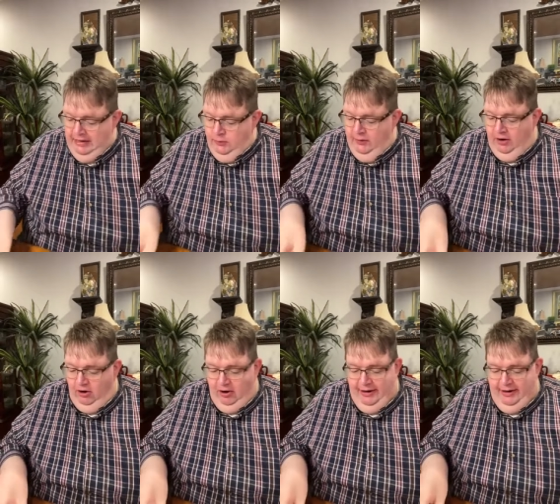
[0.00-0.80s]
We
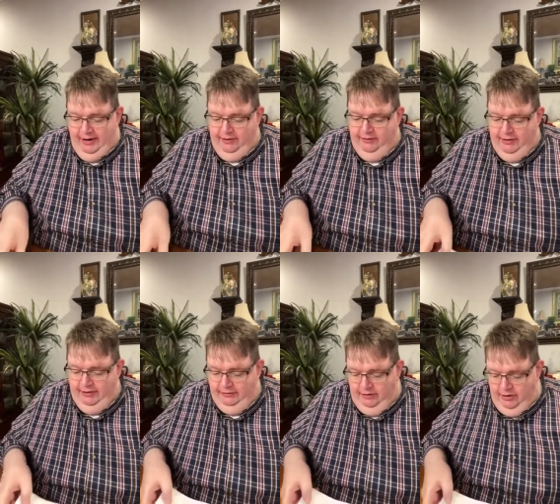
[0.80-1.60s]
are in our
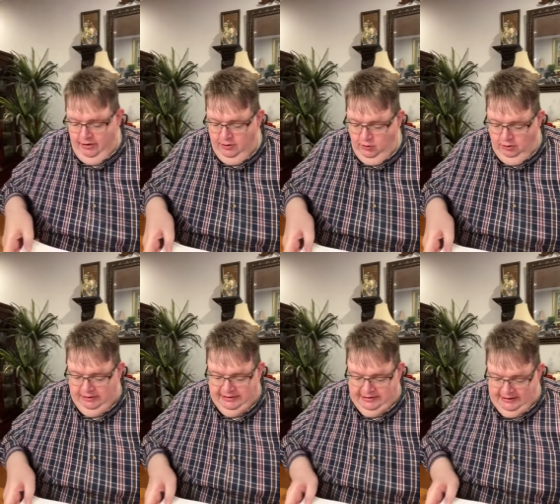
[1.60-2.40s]
regular
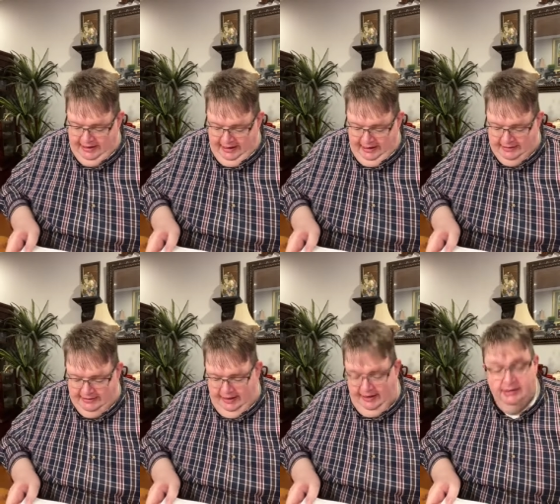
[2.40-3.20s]
courtly today, and
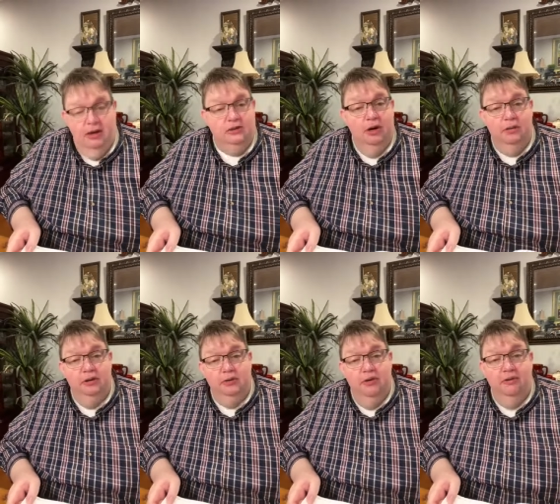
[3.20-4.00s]
today is October the
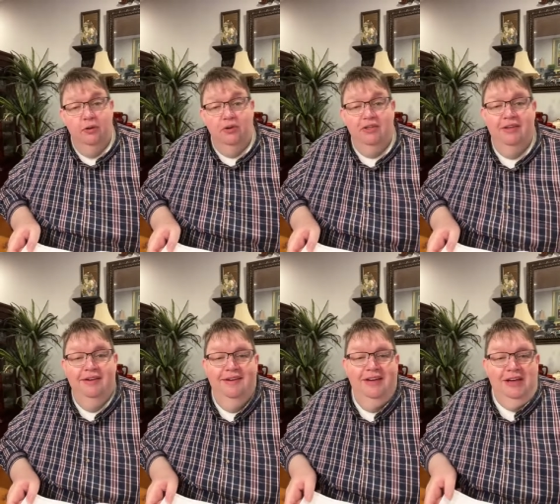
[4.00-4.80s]
24th.
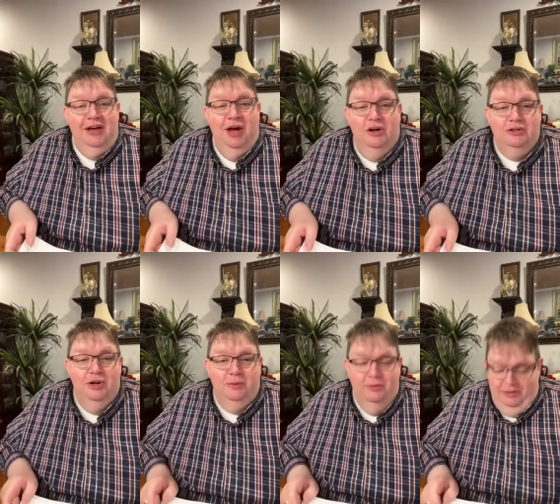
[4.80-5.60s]

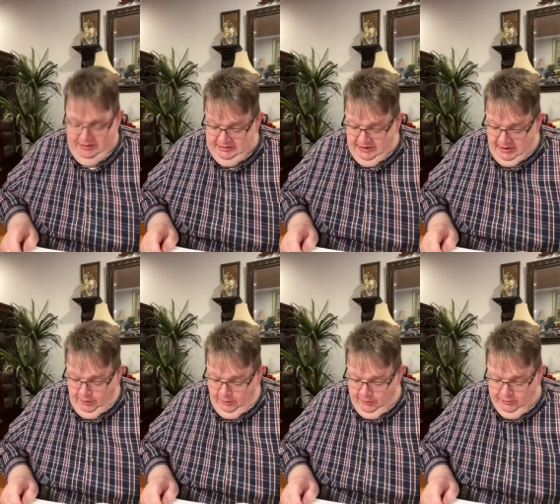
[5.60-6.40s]
October is
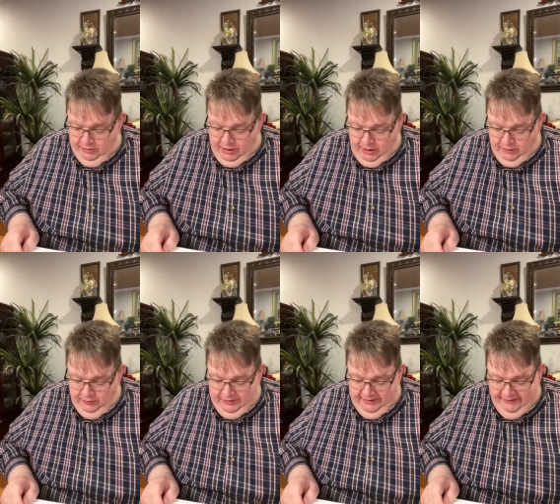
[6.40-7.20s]
almost
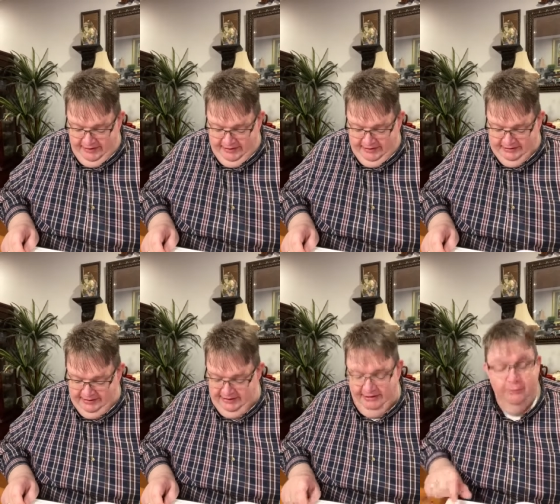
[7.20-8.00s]
gone. In fact, next
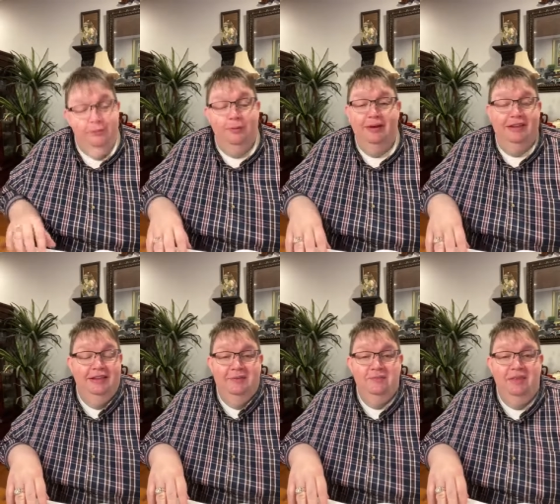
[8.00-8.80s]
Sunday will be
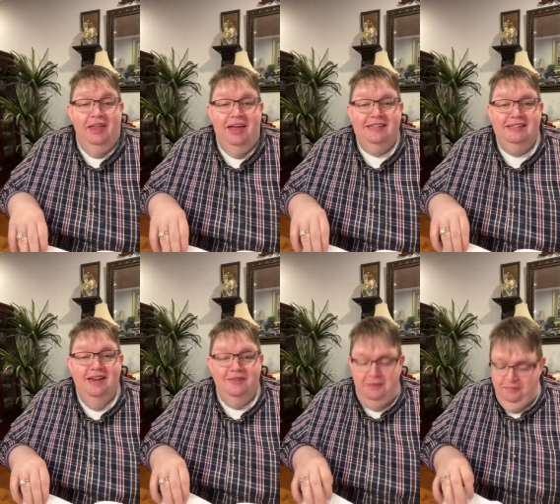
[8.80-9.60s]
the last
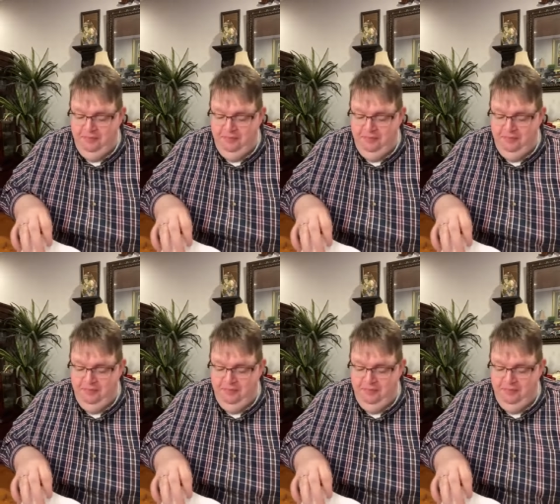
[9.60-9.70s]
of it.